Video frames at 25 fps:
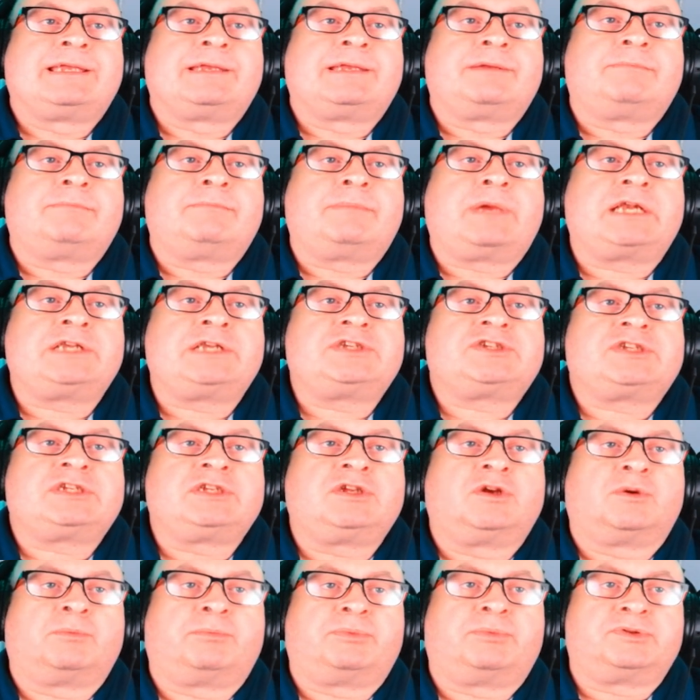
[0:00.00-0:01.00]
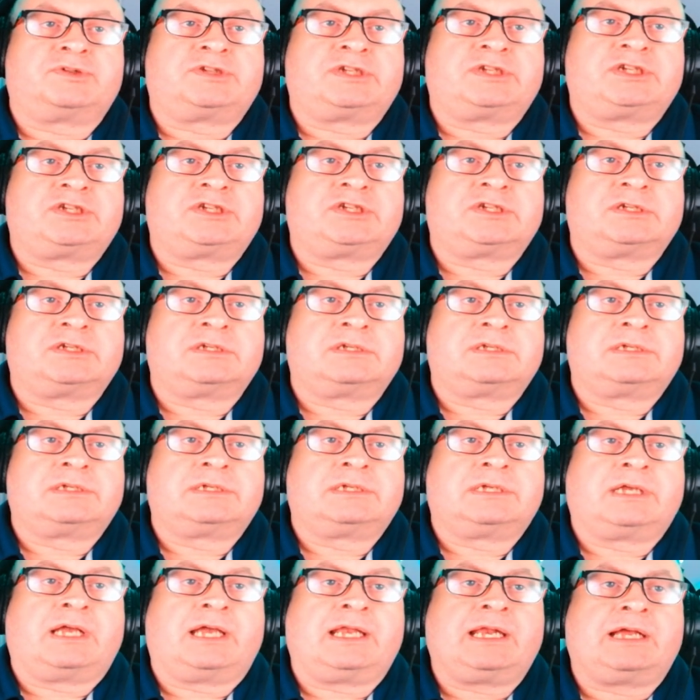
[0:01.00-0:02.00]
managing your position
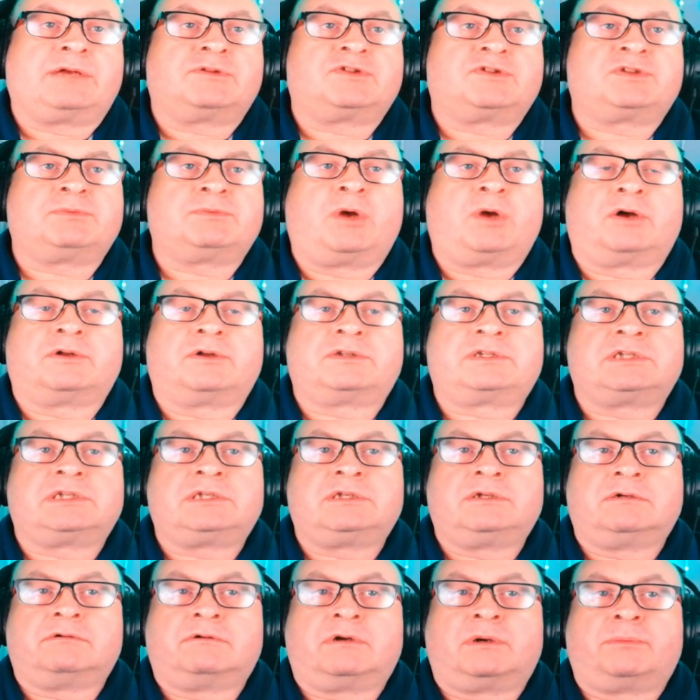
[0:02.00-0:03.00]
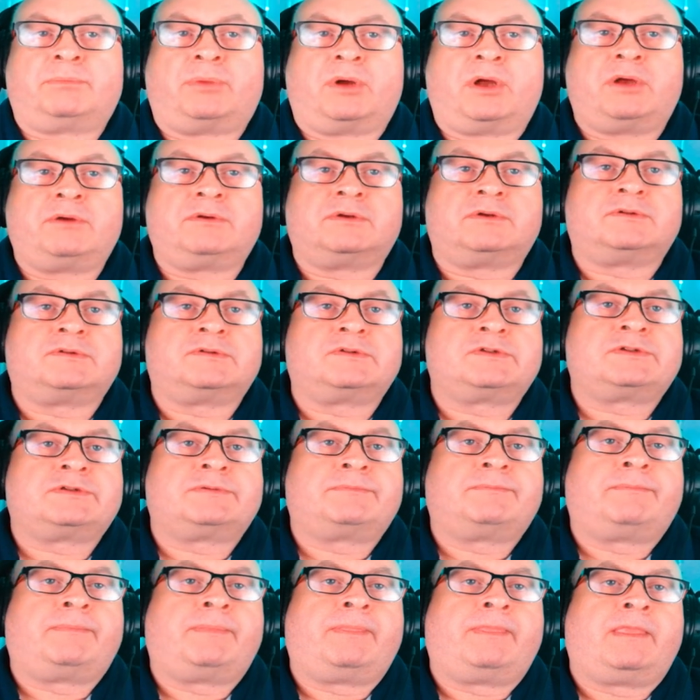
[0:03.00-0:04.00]
and outsmarting your
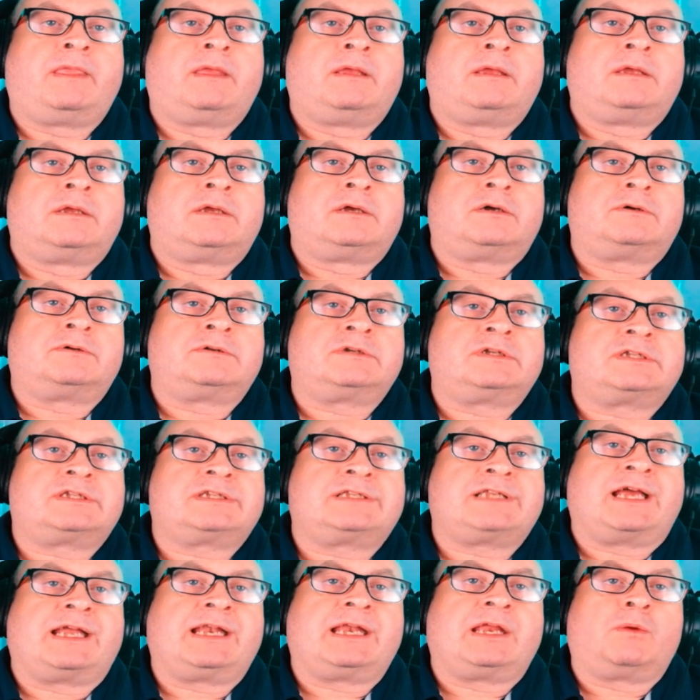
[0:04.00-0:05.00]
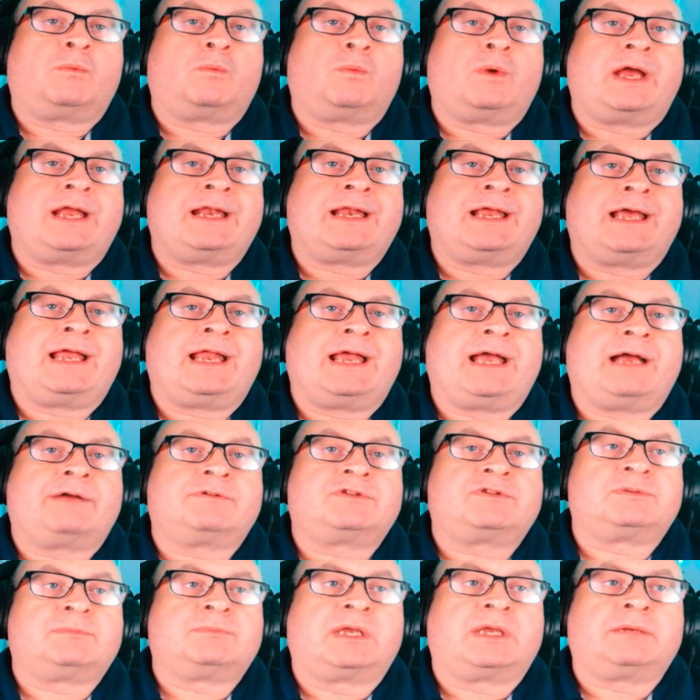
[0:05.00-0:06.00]
opponents. Understanding when and
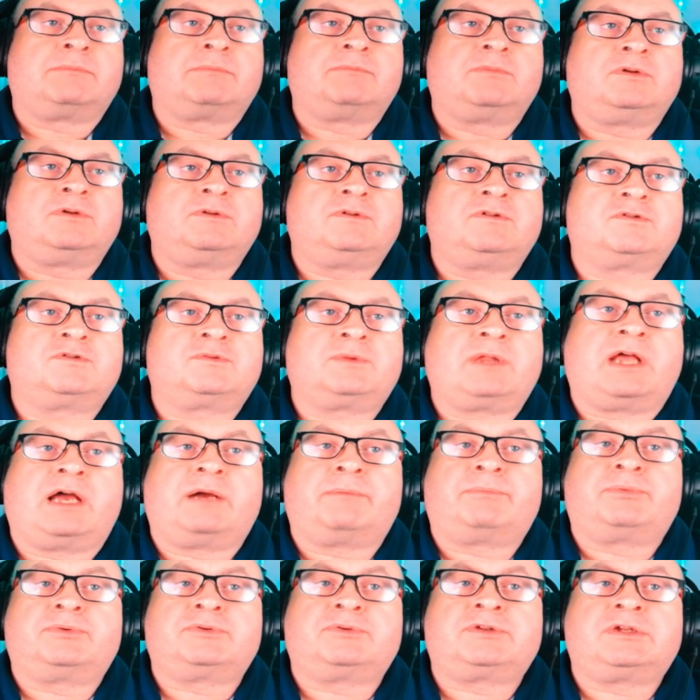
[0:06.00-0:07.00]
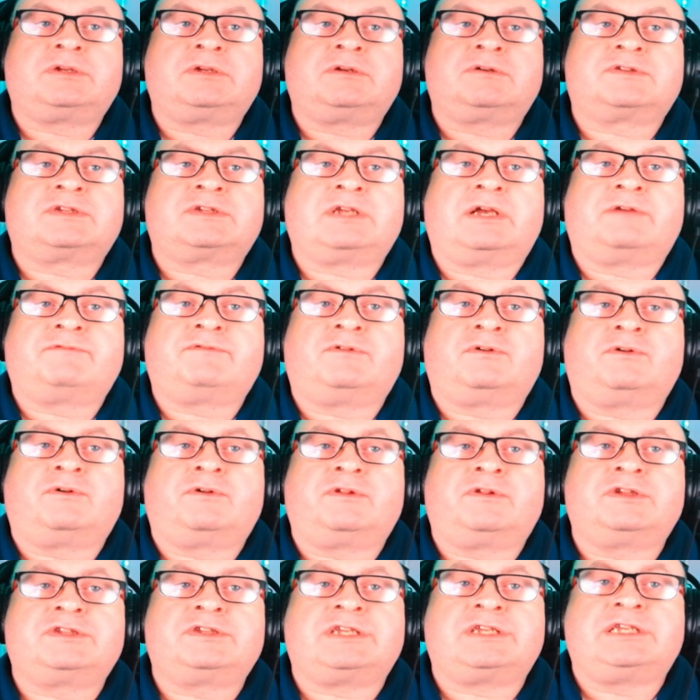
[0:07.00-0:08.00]
how to make moves without putting yourself or
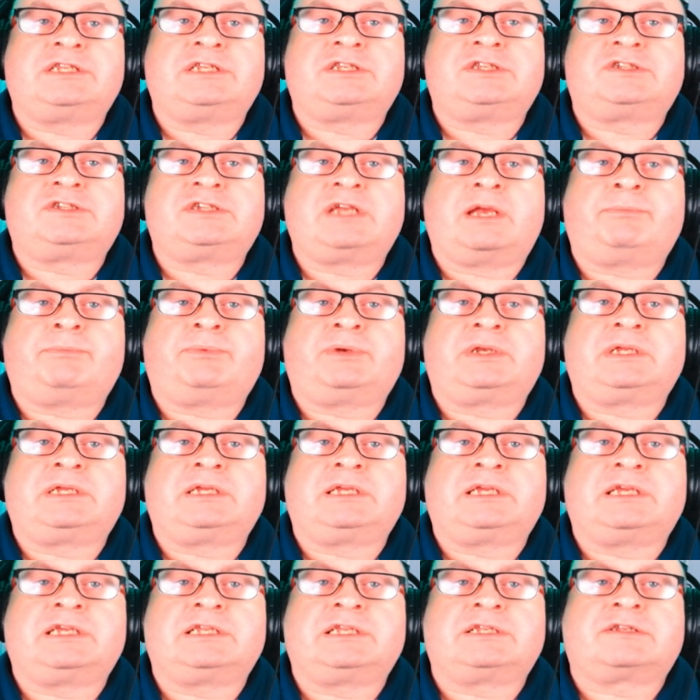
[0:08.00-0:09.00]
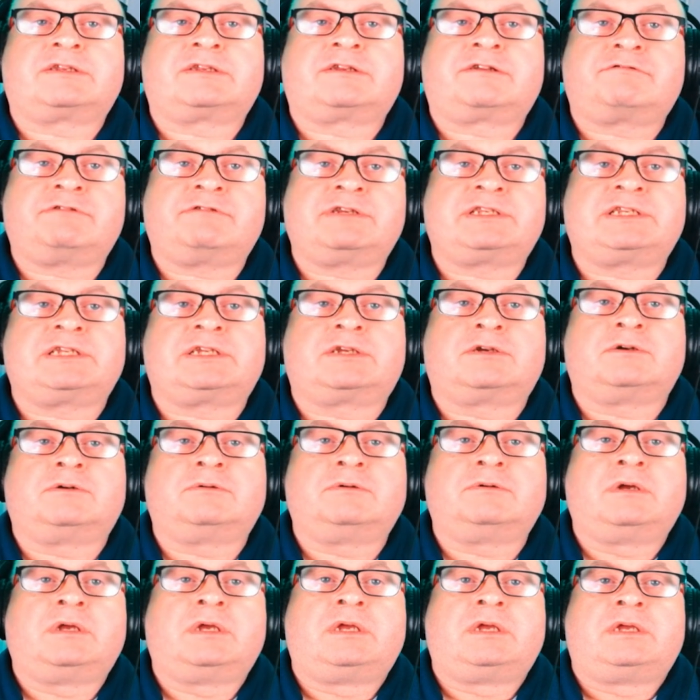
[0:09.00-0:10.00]
others in jeopardy is
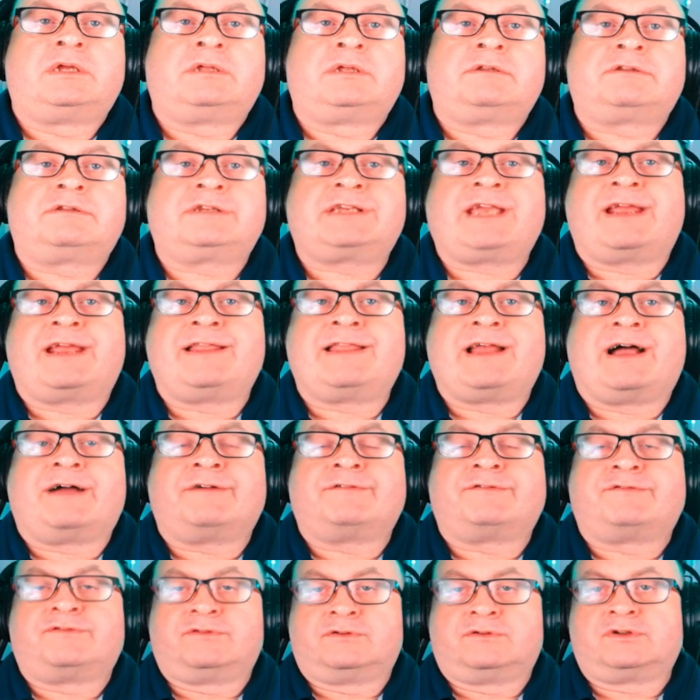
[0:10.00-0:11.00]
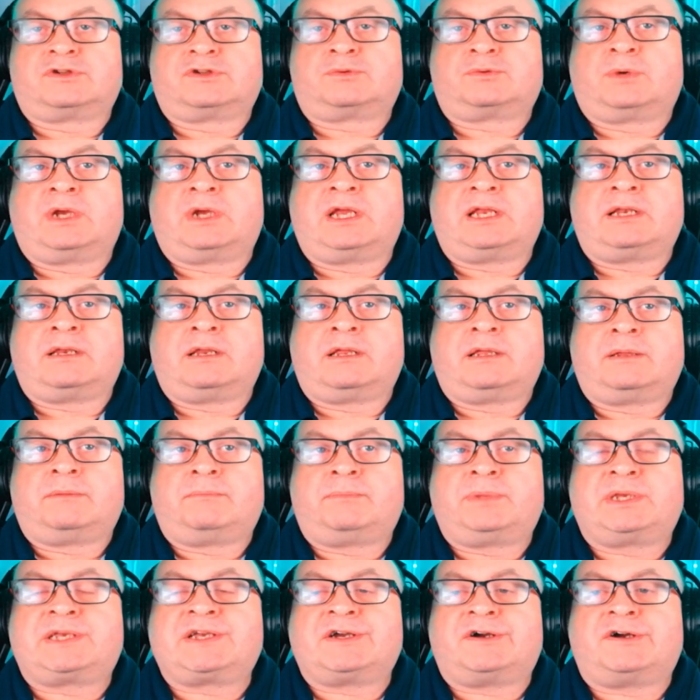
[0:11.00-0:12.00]
critical to getting that first win,
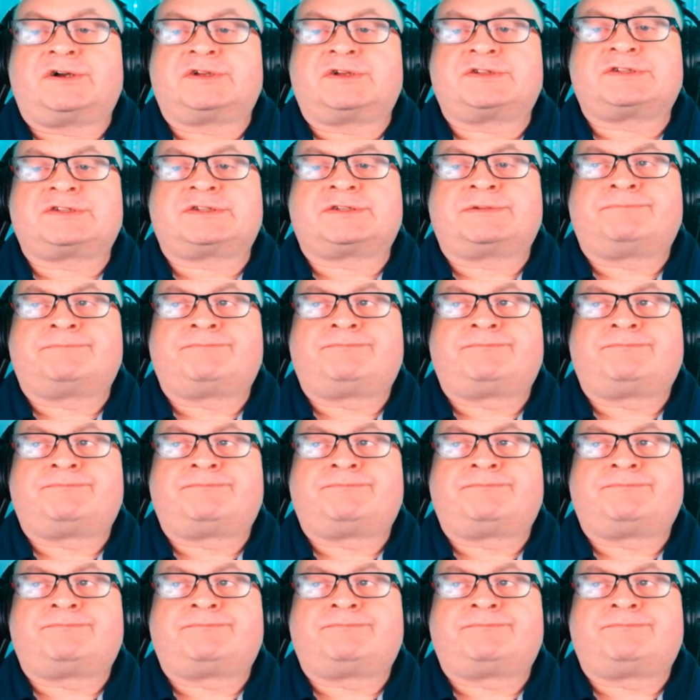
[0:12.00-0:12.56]
because